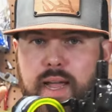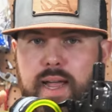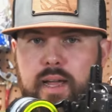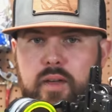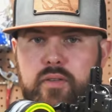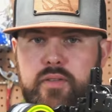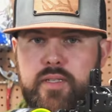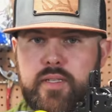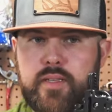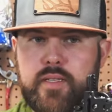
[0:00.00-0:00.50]

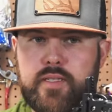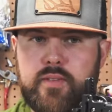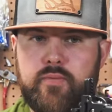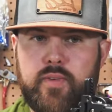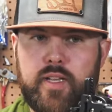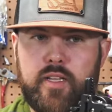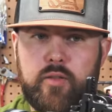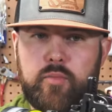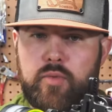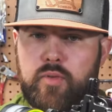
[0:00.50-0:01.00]
housing that's
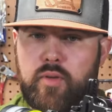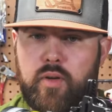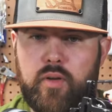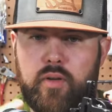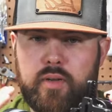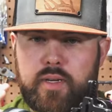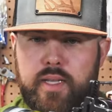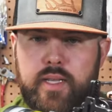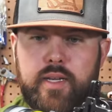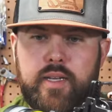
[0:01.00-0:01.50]
available
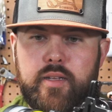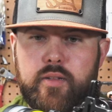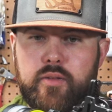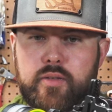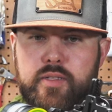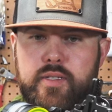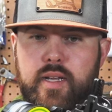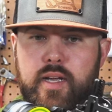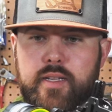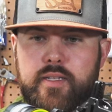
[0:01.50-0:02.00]
on any of
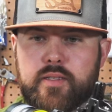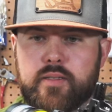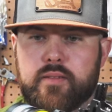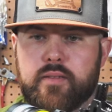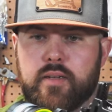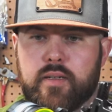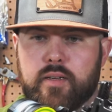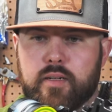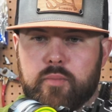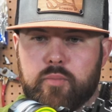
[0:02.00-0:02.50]
their sites
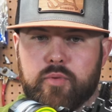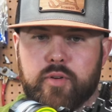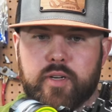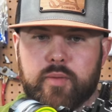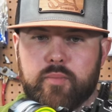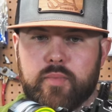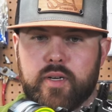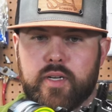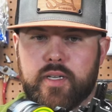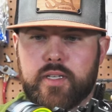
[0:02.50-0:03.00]

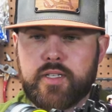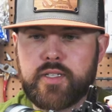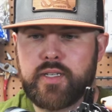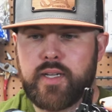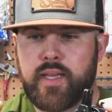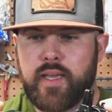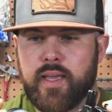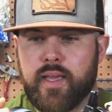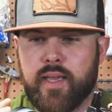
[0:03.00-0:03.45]
pretty much.